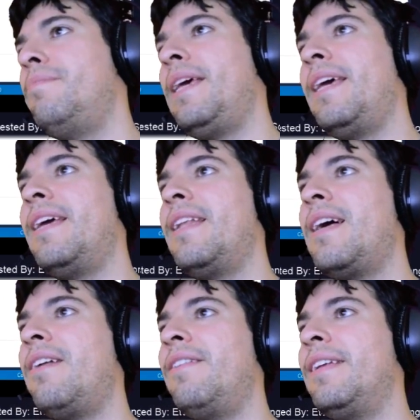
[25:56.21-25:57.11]
Man,
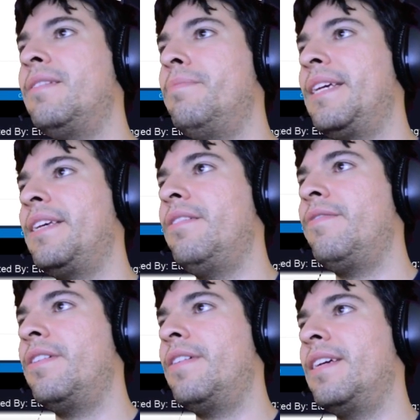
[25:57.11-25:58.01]
I don't need to make you
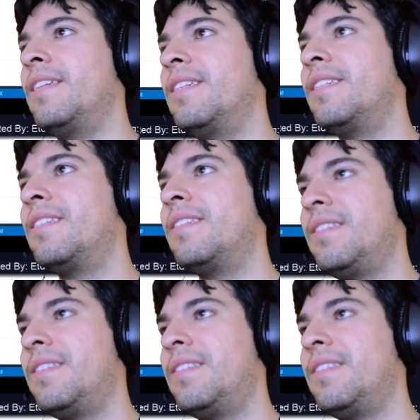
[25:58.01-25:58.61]
if you already exist.